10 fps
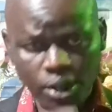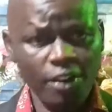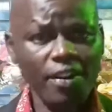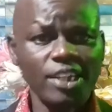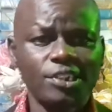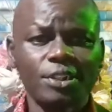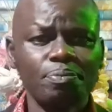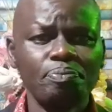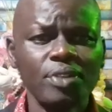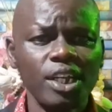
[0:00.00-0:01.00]
rest,
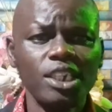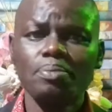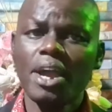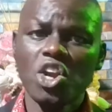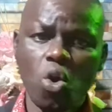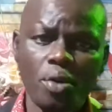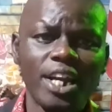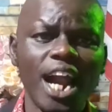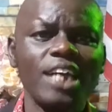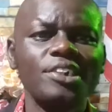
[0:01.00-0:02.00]
is by knowing
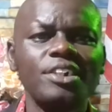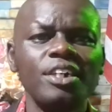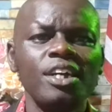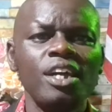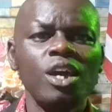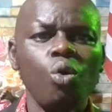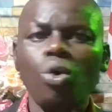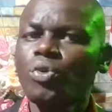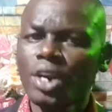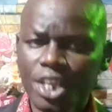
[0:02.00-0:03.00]
Christ.
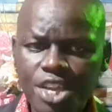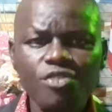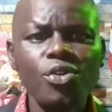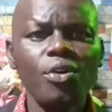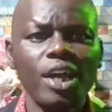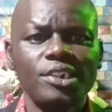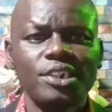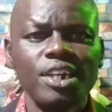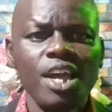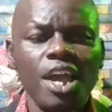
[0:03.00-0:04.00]
What will give you rest
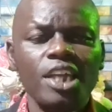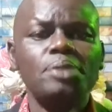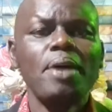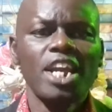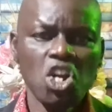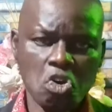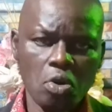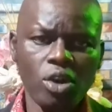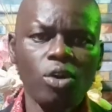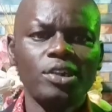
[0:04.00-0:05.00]
is by
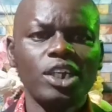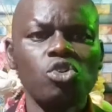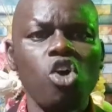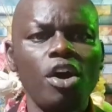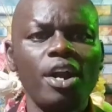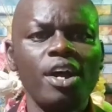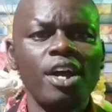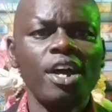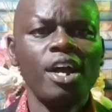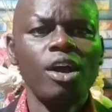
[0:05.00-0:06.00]
drawing closer to God.
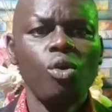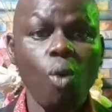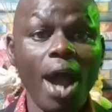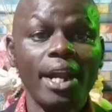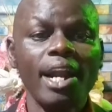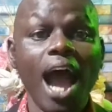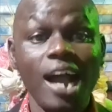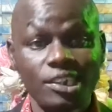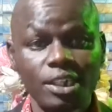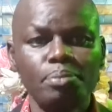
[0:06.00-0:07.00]
One,
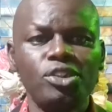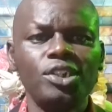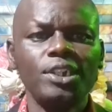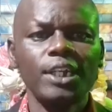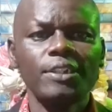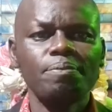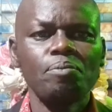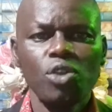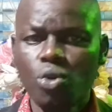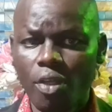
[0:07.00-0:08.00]
accept Jesus.
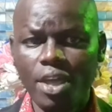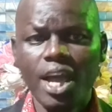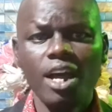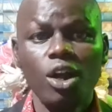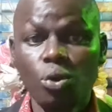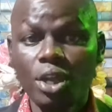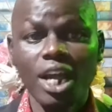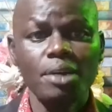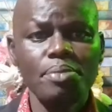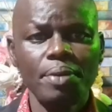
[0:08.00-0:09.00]
You are there looking
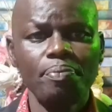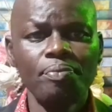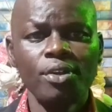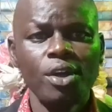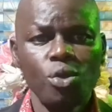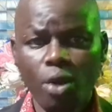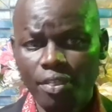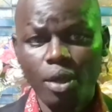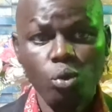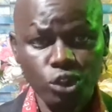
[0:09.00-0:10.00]
at me. You are
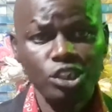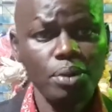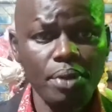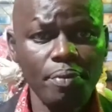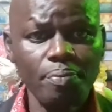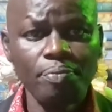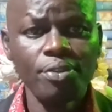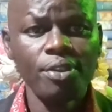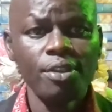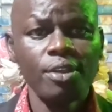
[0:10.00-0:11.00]
there watching me.
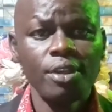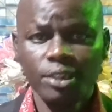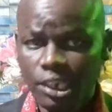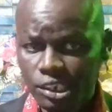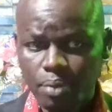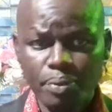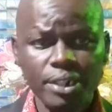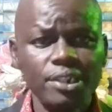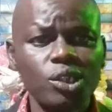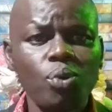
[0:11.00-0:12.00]
Just
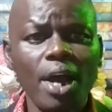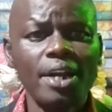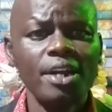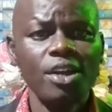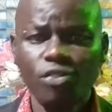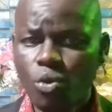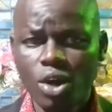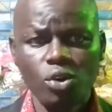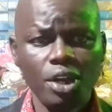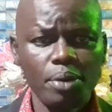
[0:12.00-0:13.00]
repeat this word if you
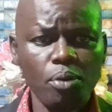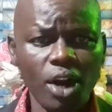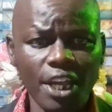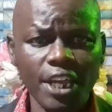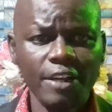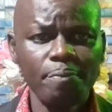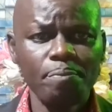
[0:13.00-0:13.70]
want to get born again.